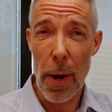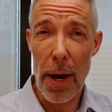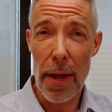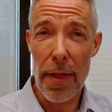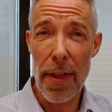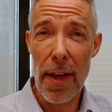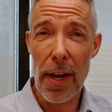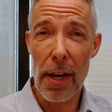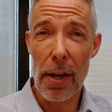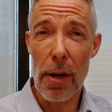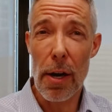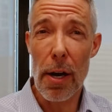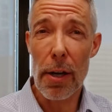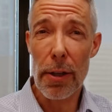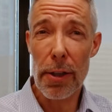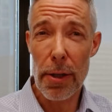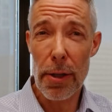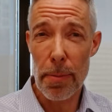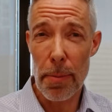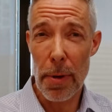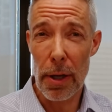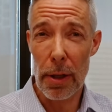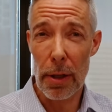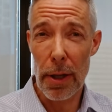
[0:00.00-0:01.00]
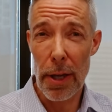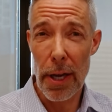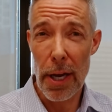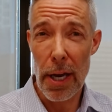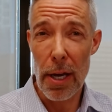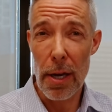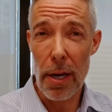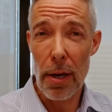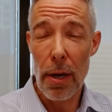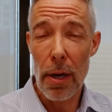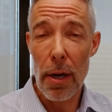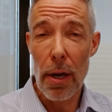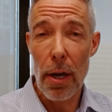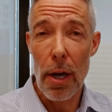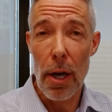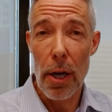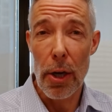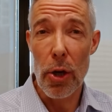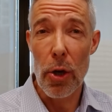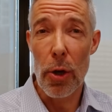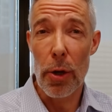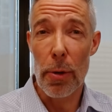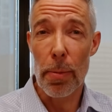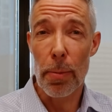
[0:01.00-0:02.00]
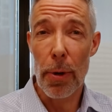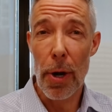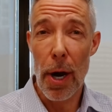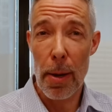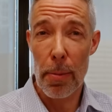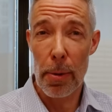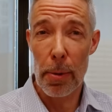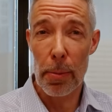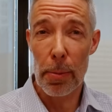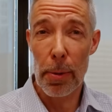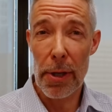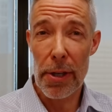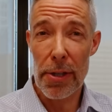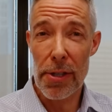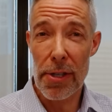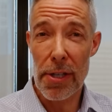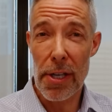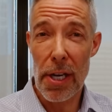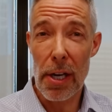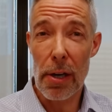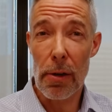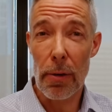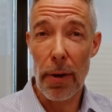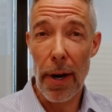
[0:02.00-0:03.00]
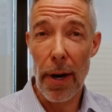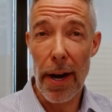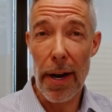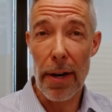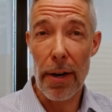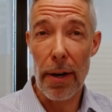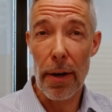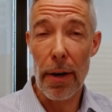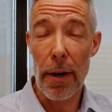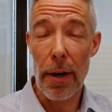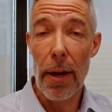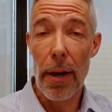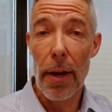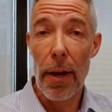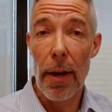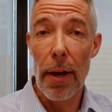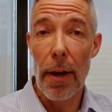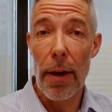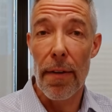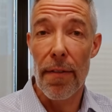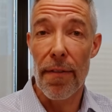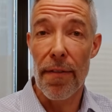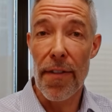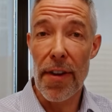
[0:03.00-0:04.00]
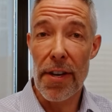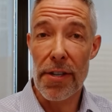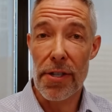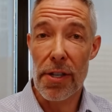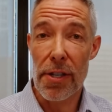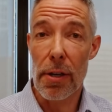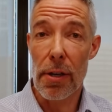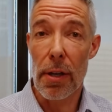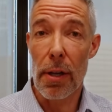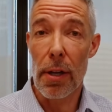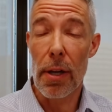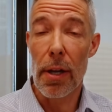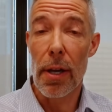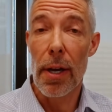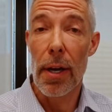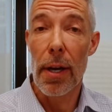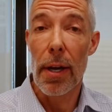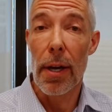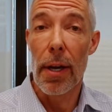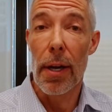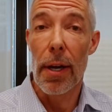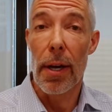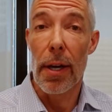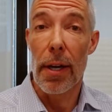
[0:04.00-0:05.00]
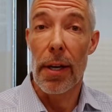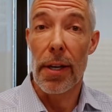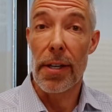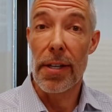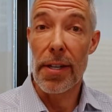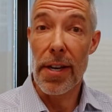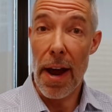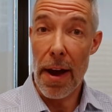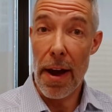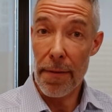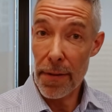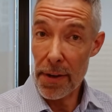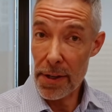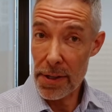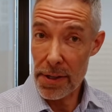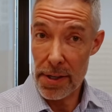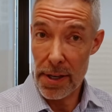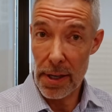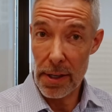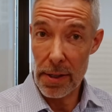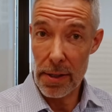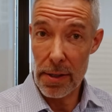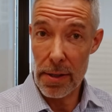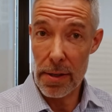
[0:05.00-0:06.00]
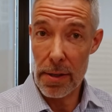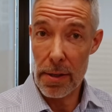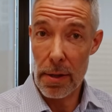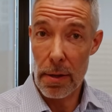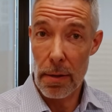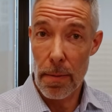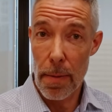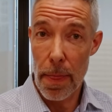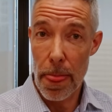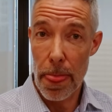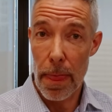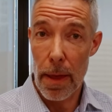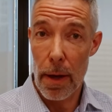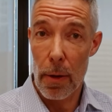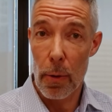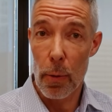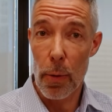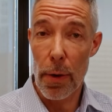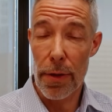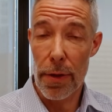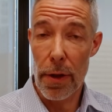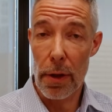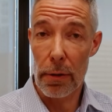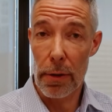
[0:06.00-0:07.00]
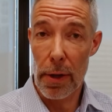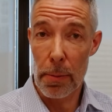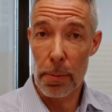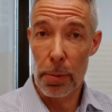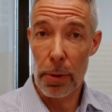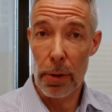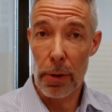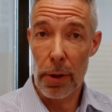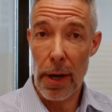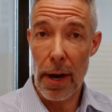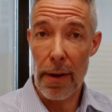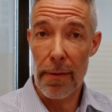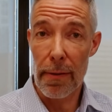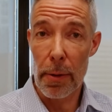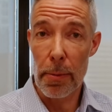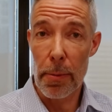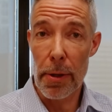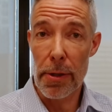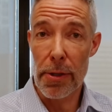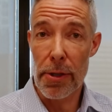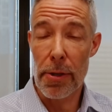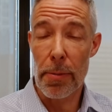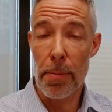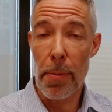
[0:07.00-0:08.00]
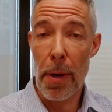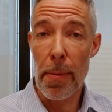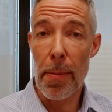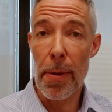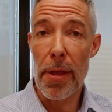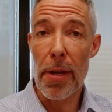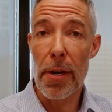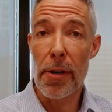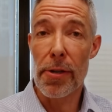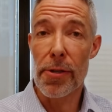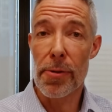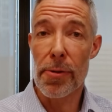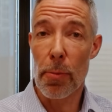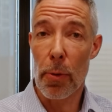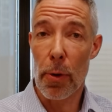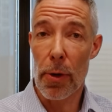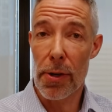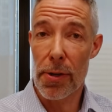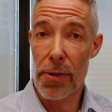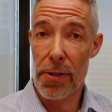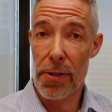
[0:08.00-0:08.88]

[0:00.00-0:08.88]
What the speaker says: I think ultimately you would probably see greater fiscal deficits with the Liberal government, so maybe there's more